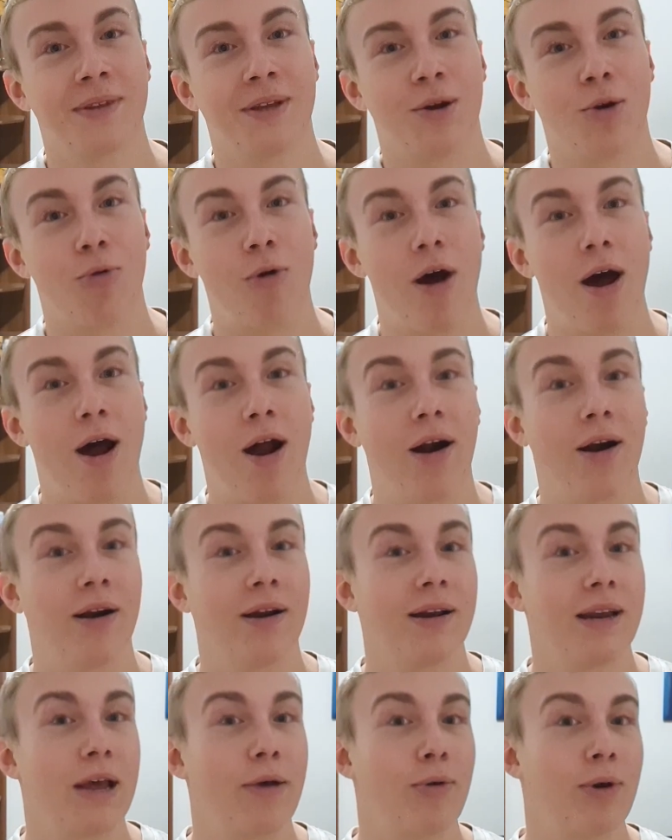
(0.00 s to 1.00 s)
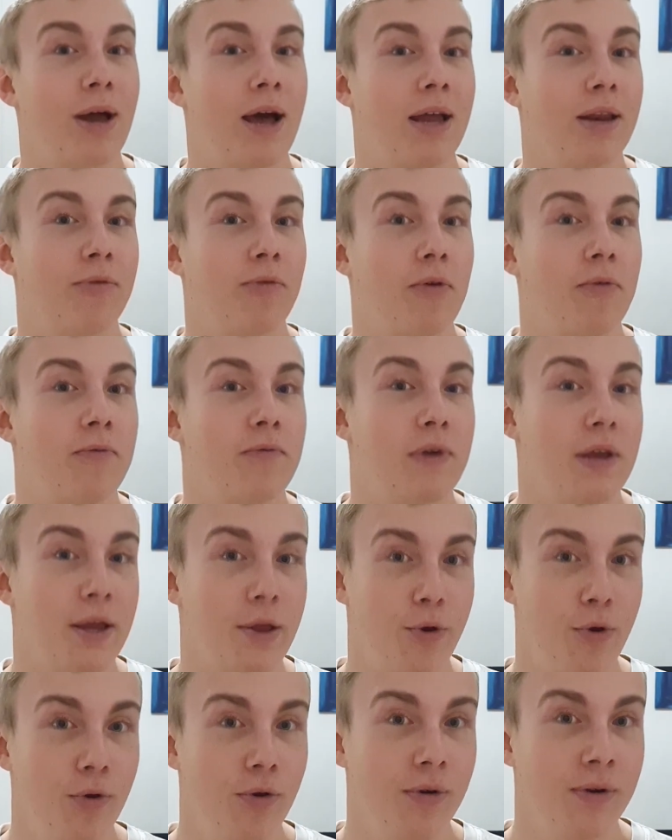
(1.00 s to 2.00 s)
where they will end with
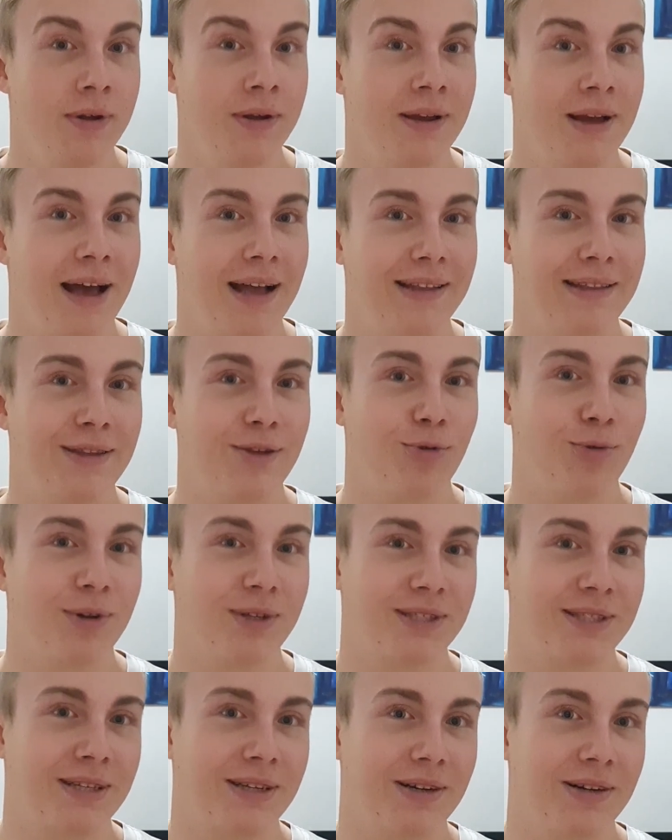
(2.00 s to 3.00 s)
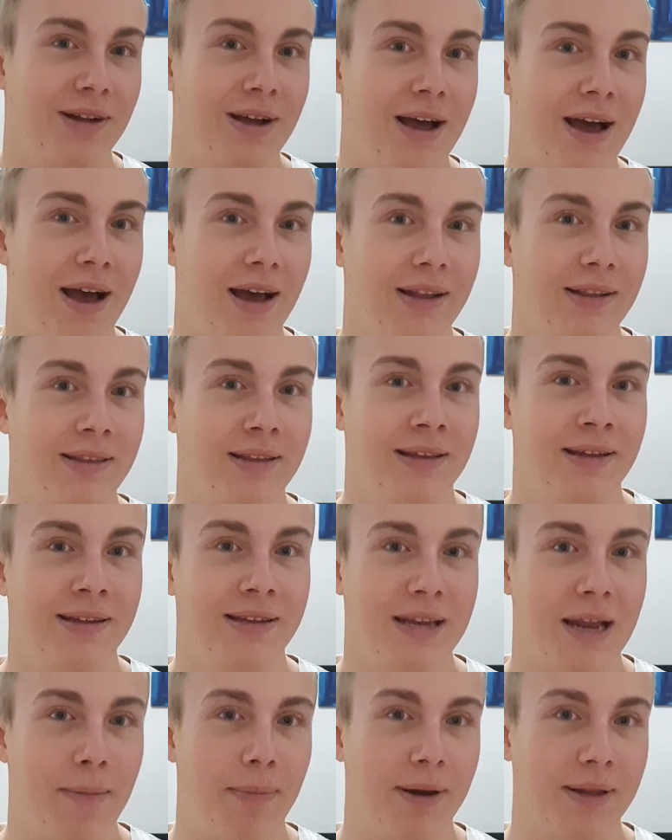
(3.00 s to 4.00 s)
iru and you will still add
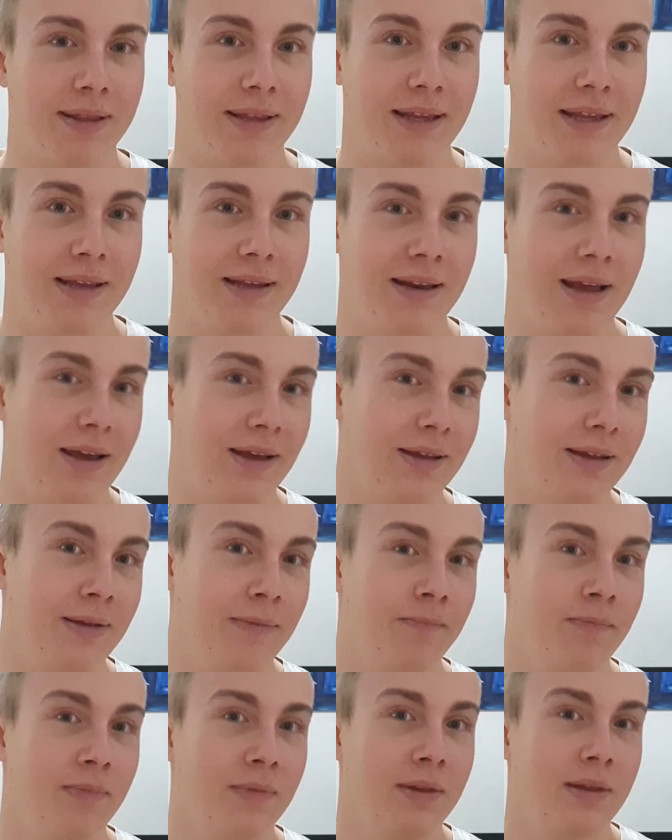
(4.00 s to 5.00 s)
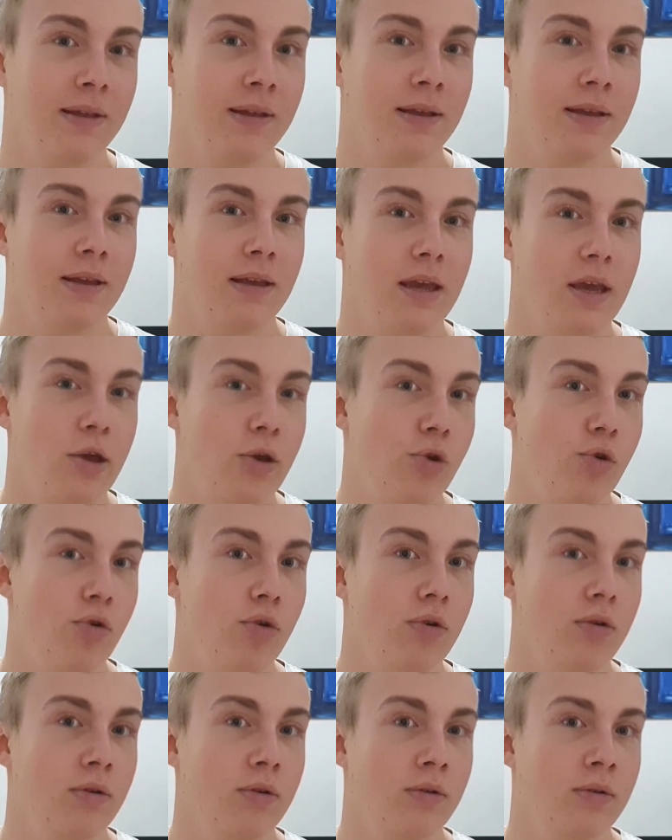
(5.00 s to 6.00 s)
double T, like
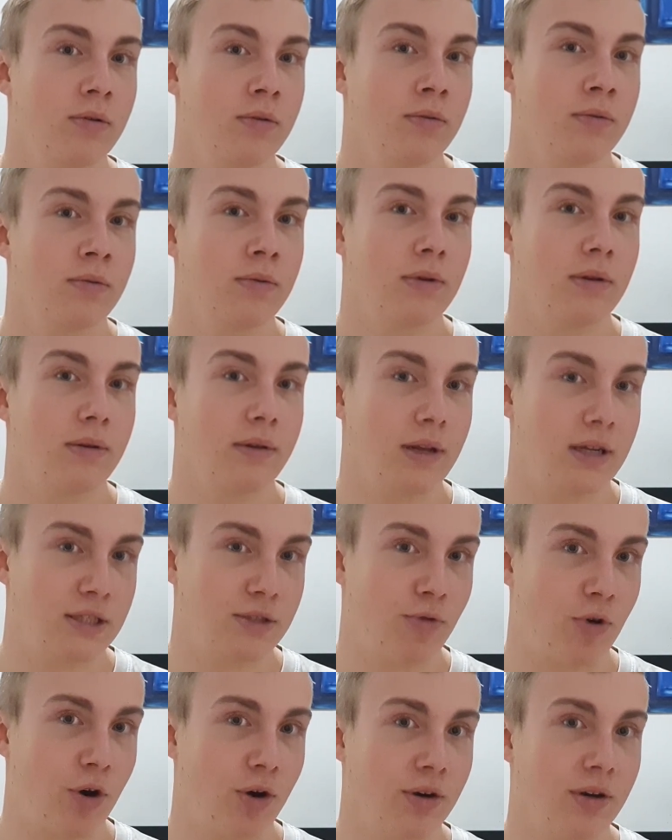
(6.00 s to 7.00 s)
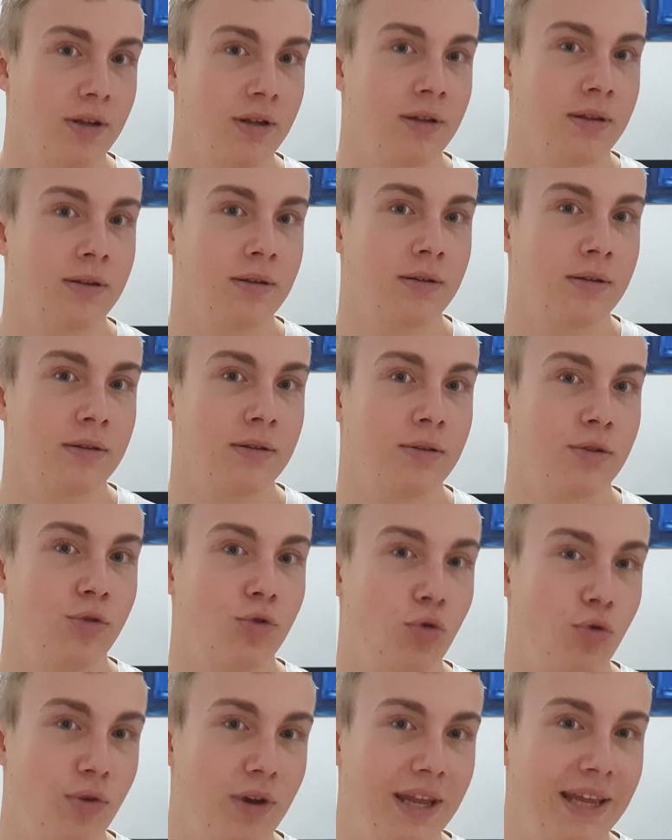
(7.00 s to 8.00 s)
iru, this word,
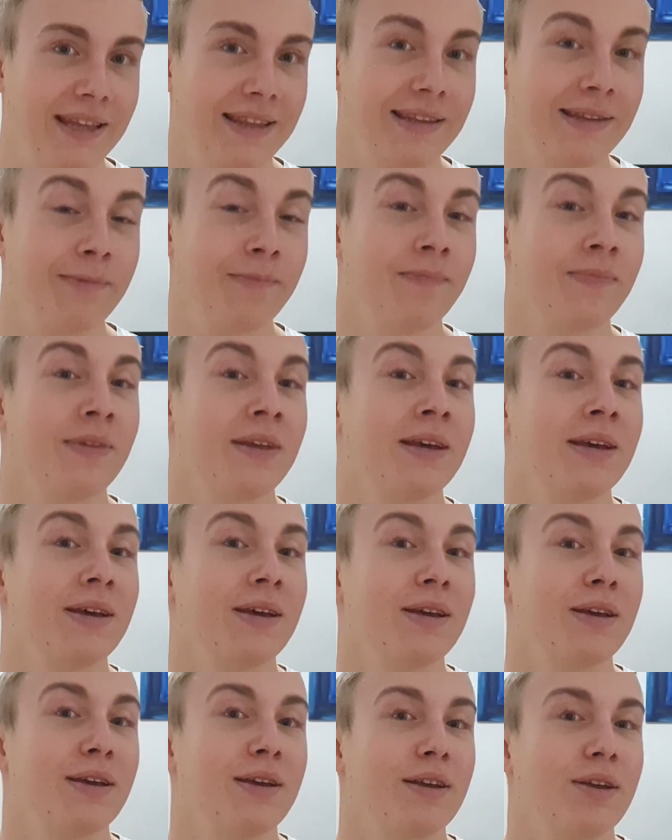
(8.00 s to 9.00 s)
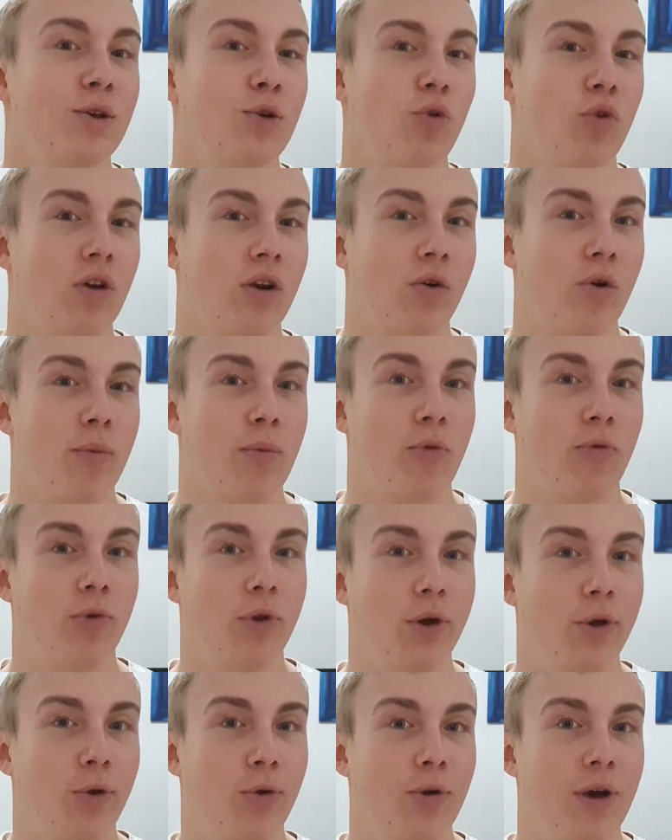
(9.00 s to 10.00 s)
to need. you will remove
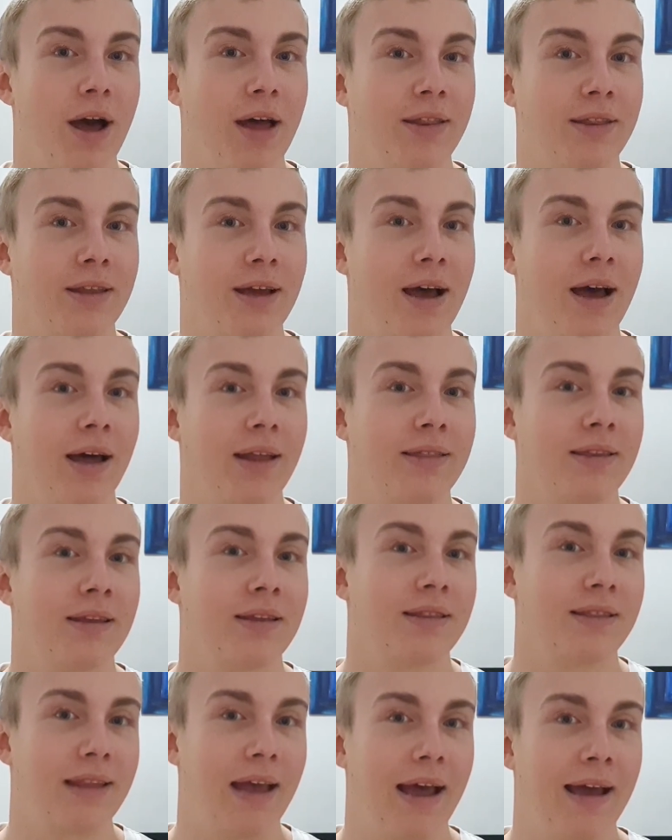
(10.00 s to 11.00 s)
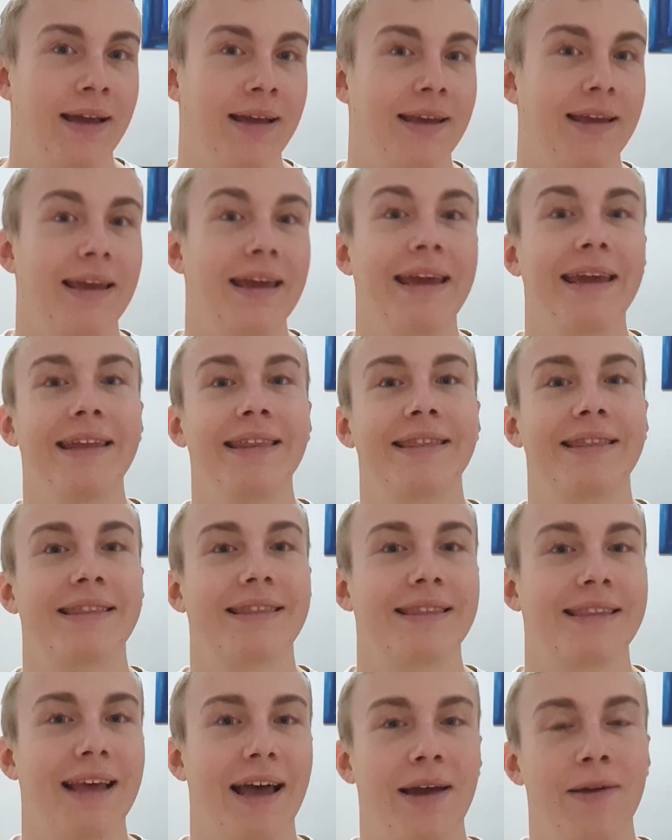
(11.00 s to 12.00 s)
the ru and add te,
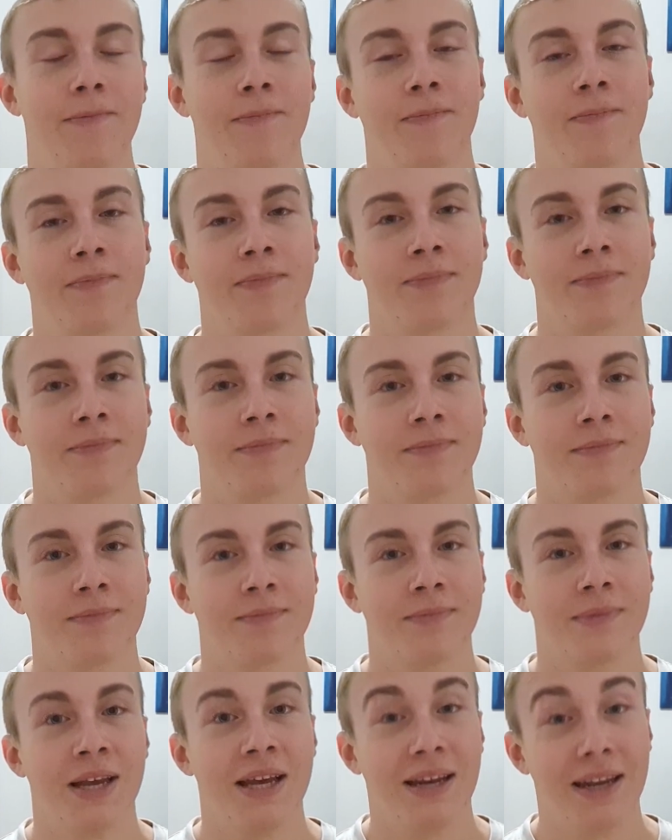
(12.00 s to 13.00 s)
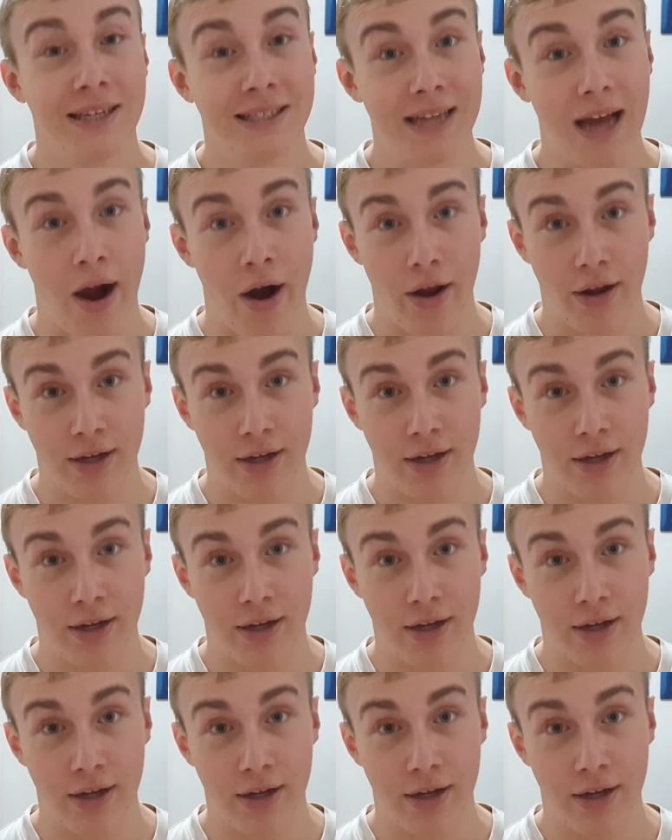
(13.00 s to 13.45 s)
itte. These are